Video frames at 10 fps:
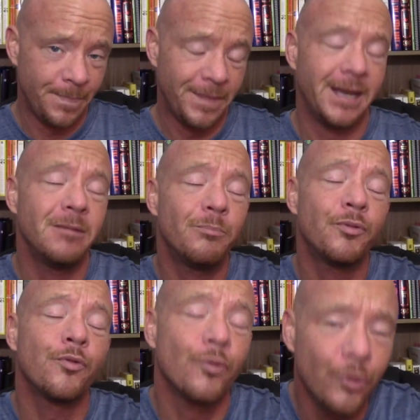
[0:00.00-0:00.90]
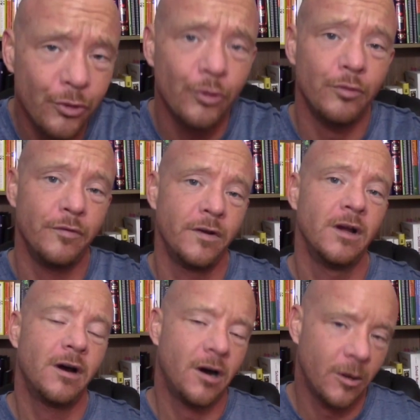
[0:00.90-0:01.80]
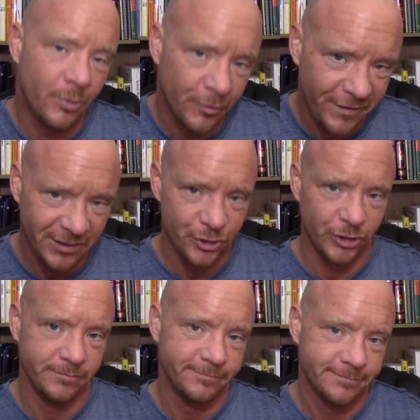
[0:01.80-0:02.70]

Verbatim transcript: that improve our profession.